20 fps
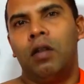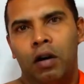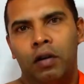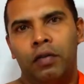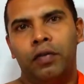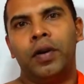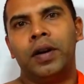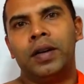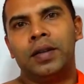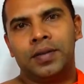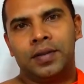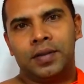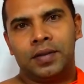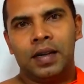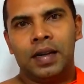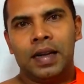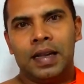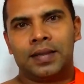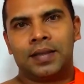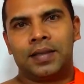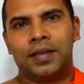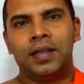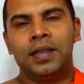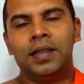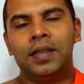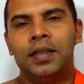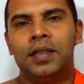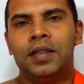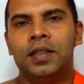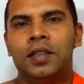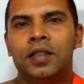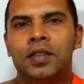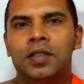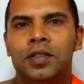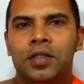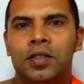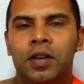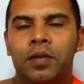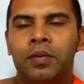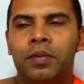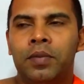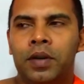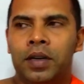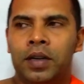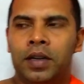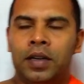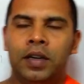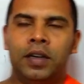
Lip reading: of a lesson. From